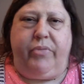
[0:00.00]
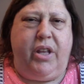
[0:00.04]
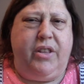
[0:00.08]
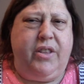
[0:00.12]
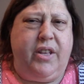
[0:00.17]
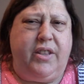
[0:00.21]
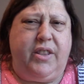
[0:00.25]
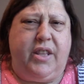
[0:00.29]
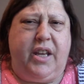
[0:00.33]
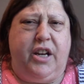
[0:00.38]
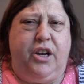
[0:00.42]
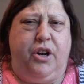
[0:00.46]

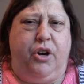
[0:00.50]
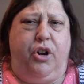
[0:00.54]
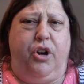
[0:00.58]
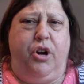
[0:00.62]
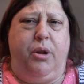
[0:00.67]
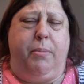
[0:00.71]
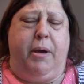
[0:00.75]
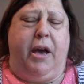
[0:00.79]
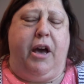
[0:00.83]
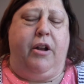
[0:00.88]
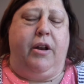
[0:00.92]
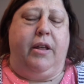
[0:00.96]
that they'd
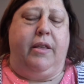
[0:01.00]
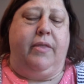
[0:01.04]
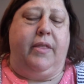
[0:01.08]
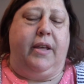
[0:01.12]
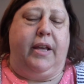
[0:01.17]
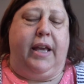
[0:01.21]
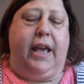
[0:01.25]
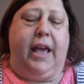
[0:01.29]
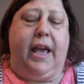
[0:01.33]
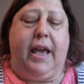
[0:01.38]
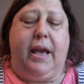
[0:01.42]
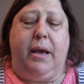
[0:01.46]
heard about in
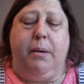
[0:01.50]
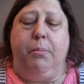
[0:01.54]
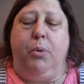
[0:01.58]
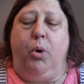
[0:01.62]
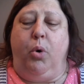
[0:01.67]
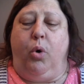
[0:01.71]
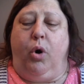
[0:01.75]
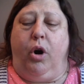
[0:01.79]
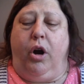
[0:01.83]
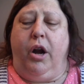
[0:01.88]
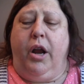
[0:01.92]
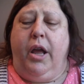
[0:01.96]
the game,
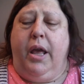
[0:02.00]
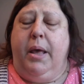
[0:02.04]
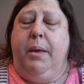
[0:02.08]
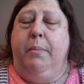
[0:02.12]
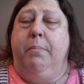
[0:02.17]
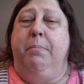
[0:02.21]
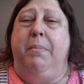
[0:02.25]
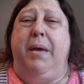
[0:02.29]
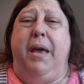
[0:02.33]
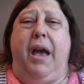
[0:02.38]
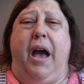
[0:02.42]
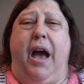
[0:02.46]
or
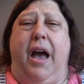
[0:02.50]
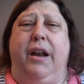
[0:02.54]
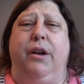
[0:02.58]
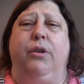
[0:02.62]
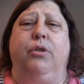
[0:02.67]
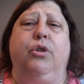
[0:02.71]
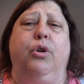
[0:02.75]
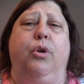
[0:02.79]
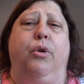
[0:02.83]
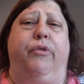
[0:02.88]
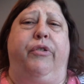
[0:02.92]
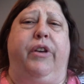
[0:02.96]
I
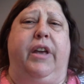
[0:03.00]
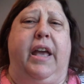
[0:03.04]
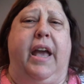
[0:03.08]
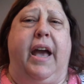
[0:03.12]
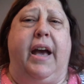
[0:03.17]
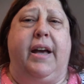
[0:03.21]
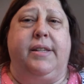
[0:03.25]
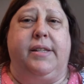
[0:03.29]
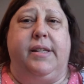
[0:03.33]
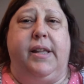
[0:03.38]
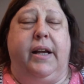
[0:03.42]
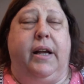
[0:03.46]
don't know if he
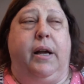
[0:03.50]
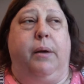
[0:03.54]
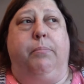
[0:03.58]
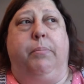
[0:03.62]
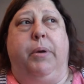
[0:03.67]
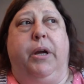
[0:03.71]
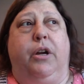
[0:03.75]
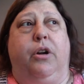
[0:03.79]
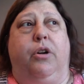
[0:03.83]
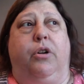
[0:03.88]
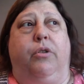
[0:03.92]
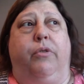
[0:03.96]
has like a
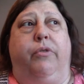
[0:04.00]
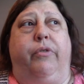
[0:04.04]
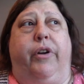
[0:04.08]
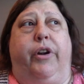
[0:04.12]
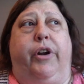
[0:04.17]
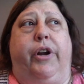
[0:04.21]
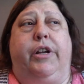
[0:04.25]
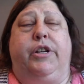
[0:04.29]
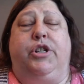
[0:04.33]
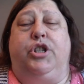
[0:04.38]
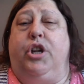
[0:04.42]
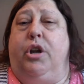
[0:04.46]
bigger,
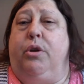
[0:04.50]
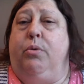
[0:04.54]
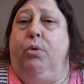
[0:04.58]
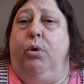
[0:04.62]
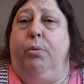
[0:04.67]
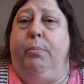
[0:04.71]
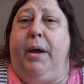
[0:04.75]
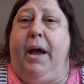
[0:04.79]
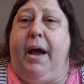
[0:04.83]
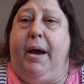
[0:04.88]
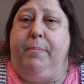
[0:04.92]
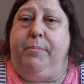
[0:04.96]
very
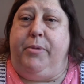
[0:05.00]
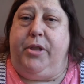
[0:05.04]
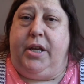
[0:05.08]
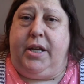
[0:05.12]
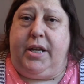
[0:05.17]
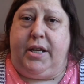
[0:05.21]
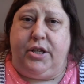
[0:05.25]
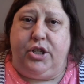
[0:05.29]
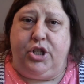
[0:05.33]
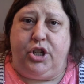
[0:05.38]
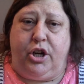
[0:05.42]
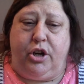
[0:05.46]
general map
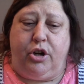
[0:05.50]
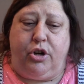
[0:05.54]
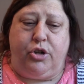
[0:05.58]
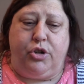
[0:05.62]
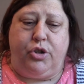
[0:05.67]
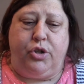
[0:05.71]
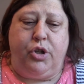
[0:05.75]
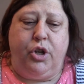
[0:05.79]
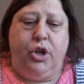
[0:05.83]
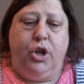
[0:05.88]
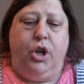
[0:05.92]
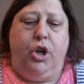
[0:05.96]
that he
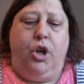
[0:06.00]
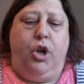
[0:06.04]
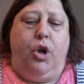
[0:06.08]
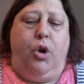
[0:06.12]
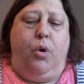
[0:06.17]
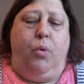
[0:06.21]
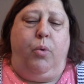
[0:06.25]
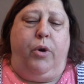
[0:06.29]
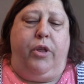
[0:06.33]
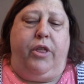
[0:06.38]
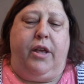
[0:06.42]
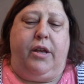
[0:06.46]
shares
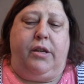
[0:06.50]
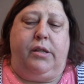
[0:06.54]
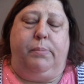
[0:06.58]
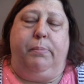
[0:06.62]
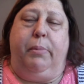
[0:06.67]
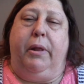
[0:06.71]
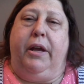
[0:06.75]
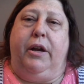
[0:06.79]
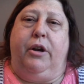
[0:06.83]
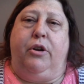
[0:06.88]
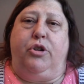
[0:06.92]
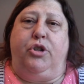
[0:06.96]
with his
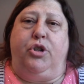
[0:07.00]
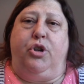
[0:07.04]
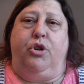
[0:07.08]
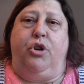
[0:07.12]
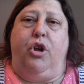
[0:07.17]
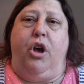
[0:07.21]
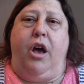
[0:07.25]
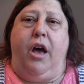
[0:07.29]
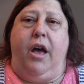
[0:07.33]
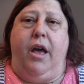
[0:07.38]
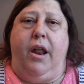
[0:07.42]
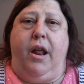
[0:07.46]
players or
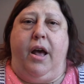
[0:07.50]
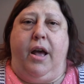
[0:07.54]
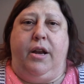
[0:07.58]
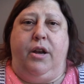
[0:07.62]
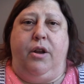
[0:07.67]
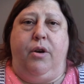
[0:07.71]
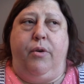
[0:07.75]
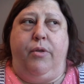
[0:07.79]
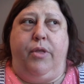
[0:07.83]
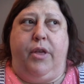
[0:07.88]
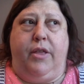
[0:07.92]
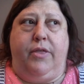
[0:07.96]
not. I
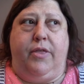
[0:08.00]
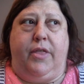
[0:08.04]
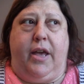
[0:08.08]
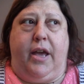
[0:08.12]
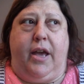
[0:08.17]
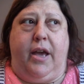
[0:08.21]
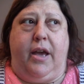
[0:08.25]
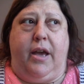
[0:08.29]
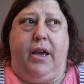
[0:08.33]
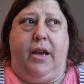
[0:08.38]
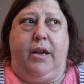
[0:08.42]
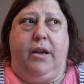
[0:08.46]
know that
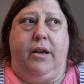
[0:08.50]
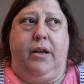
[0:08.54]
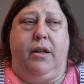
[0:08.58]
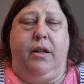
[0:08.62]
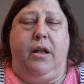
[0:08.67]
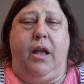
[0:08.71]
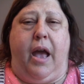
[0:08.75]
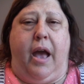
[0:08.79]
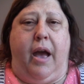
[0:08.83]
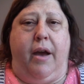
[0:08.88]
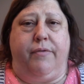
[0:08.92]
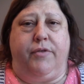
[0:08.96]
they
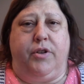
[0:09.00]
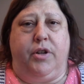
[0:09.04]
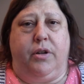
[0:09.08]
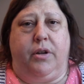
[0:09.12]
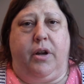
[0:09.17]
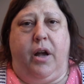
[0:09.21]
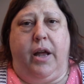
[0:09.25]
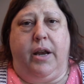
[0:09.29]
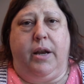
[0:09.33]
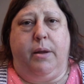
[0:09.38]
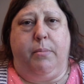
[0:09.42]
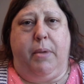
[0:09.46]
have to
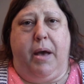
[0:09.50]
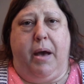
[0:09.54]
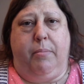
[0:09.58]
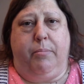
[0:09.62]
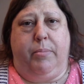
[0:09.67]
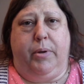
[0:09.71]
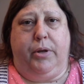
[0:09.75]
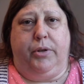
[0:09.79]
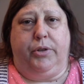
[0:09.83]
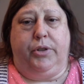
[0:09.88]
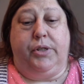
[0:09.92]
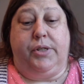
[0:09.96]
kind of
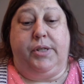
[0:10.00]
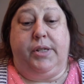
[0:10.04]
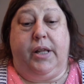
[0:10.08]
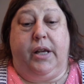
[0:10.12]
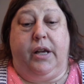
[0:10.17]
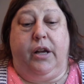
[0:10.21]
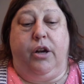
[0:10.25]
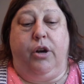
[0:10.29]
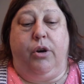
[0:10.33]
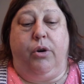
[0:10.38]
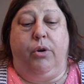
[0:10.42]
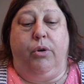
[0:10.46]
map build as
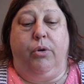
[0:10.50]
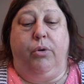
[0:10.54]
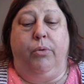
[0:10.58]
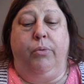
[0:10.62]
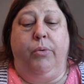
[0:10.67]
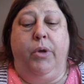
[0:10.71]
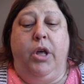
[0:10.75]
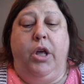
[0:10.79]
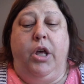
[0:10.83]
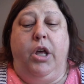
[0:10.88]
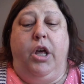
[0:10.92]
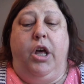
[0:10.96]
they
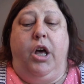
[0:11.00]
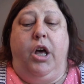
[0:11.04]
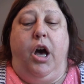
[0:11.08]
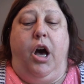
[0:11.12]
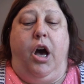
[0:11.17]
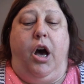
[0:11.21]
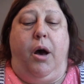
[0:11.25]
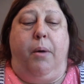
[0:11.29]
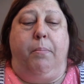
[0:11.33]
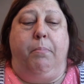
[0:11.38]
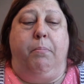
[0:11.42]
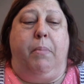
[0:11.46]
go.
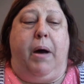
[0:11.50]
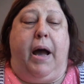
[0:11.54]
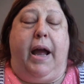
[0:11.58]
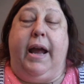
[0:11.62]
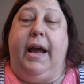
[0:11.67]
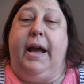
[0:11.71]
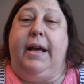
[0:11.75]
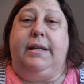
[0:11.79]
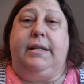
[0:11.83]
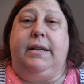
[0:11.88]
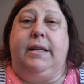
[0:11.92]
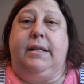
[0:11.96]

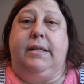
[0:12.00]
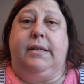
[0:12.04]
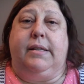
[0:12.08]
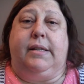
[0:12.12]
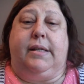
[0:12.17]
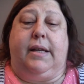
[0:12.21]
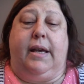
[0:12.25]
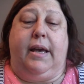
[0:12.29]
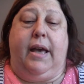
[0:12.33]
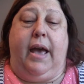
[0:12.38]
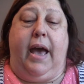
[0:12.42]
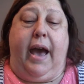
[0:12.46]
My idea is
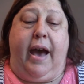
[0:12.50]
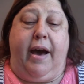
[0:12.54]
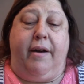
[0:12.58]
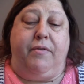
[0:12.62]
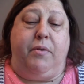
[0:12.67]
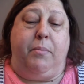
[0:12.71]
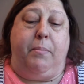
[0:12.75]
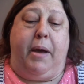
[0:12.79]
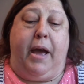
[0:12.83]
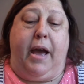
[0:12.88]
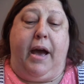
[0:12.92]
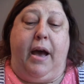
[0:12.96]
to have
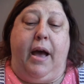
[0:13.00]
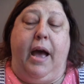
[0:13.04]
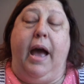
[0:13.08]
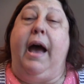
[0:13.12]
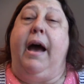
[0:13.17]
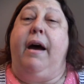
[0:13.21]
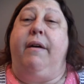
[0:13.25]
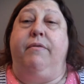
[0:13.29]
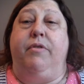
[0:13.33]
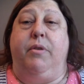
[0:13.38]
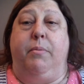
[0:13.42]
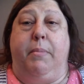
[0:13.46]

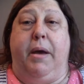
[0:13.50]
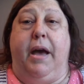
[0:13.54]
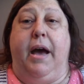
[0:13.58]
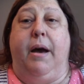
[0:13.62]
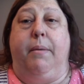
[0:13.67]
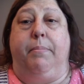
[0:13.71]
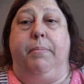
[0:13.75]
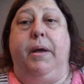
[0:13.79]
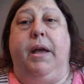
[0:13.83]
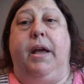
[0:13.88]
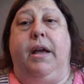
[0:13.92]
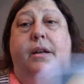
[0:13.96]
the
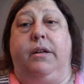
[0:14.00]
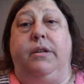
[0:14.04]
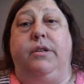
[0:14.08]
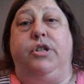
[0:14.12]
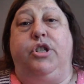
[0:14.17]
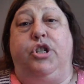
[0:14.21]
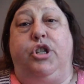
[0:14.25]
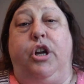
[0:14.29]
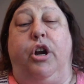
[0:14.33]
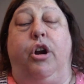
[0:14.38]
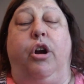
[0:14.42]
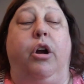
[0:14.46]
map and
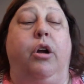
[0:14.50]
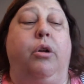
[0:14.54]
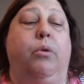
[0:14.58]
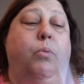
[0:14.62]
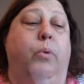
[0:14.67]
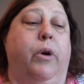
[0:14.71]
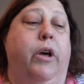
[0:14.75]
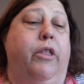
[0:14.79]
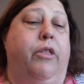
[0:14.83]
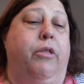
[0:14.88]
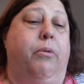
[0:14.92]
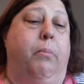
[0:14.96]
share it
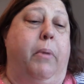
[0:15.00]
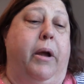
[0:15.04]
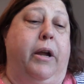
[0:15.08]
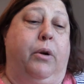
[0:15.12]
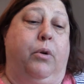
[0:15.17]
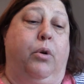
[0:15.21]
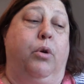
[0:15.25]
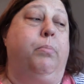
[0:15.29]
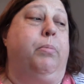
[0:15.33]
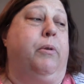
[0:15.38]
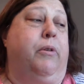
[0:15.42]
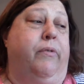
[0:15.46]
with my
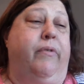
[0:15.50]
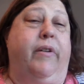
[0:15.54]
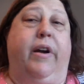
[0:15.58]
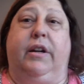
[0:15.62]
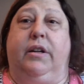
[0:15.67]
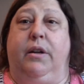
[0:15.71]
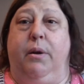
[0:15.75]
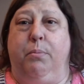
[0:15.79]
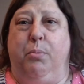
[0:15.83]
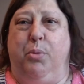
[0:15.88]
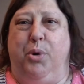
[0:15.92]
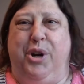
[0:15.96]
group. In
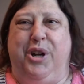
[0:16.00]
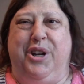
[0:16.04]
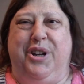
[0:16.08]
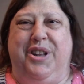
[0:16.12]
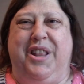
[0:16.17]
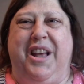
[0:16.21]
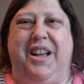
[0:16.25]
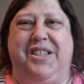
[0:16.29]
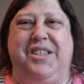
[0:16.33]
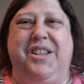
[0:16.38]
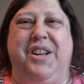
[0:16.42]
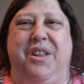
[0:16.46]
fact,
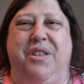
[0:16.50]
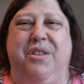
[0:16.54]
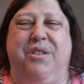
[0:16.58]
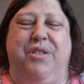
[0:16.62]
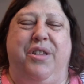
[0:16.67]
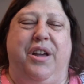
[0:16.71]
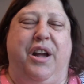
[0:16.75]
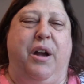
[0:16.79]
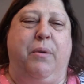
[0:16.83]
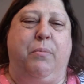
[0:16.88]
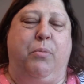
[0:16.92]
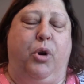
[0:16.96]
that's another
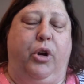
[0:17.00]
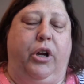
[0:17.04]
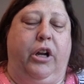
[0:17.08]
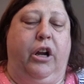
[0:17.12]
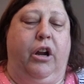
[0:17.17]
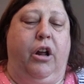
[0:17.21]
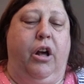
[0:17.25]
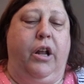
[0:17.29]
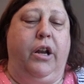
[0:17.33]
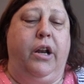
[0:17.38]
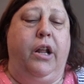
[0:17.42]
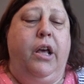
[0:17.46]
thing I'm
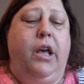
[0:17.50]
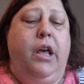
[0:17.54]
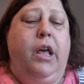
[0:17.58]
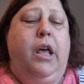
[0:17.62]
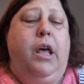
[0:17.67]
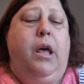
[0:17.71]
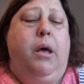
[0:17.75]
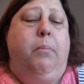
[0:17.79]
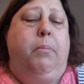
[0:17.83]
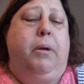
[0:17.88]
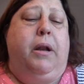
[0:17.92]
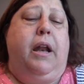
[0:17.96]
working on.
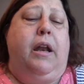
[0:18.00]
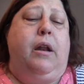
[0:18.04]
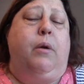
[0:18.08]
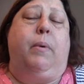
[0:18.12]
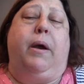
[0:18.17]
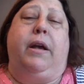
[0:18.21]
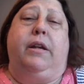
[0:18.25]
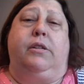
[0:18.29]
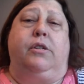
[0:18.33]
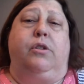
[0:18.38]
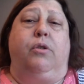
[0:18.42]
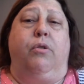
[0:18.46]
But
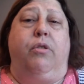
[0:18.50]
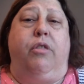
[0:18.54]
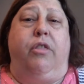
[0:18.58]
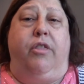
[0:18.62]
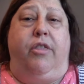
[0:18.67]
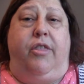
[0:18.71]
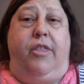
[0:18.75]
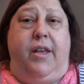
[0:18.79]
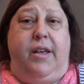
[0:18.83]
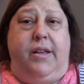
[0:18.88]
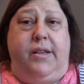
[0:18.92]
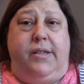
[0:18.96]
anyway, so
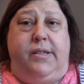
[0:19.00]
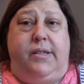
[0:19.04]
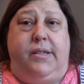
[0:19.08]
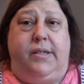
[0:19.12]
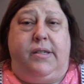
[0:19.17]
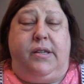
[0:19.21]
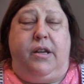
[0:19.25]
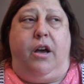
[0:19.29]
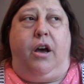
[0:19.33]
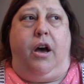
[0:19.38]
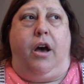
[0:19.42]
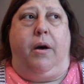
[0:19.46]

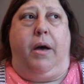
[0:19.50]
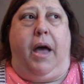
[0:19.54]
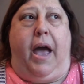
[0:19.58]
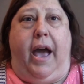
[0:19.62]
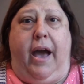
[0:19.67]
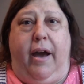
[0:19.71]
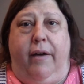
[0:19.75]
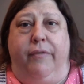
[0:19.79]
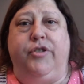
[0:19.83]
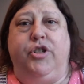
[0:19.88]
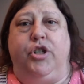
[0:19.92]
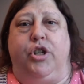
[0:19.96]
this
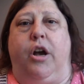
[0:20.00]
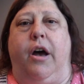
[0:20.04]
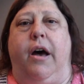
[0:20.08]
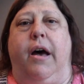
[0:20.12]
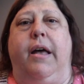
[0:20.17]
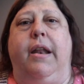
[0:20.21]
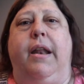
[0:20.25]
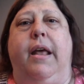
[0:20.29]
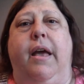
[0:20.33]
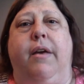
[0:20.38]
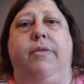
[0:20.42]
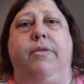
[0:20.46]
half
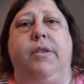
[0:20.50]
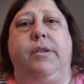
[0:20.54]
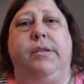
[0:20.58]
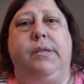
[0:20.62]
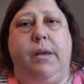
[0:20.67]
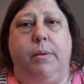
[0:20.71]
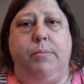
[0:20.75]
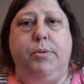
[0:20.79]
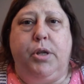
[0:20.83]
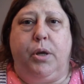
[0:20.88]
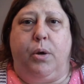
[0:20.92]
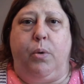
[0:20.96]
shot and the
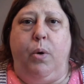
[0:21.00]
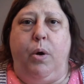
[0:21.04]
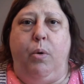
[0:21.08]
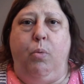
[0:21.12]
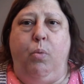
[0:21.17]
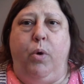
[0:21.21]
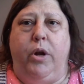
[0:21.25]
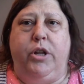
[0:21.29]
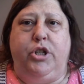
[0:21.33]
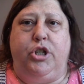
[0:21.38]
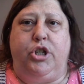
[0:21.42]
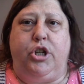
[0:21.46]

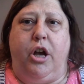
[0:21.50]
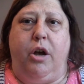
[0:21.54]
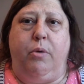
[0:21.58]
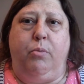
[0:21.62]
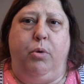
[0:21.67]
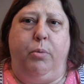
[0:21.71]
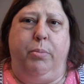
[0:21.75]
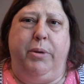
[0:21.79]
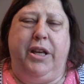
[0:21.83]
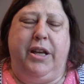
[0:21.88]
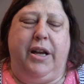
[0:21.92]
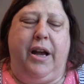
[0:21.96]
subsequent one shot
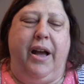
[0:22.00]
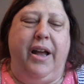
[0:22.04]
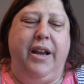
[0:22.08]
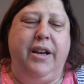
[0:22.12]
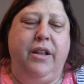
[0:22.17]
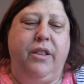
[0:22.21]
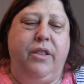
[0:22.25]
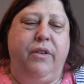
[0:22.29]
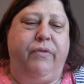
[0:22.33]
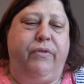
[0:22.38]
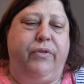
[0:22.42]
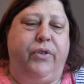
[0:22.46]
will be
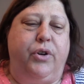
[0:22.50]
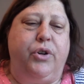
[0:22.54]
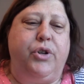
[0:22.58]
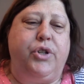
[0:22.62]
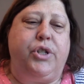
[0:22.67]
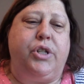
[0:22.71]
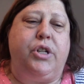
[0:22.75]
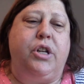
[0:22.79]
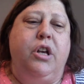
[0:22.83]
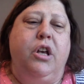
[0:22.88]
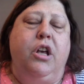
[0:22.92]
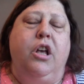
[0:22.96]
kind of the
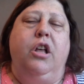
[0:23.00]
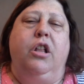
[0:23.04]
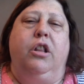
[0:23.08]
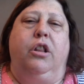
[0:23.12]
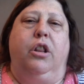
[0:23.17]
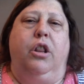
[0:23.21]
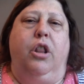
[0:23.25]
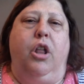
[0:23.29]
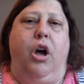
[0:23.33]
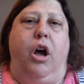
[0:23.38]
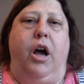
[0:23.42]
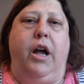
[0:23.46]
first
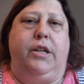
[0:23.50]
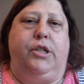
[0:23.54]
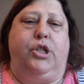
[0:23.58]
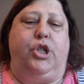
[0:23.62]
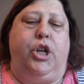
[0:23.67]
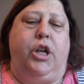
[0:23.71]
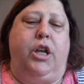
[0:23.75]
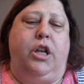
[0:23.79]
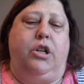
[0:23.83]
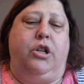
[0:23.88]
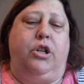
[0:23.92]
launch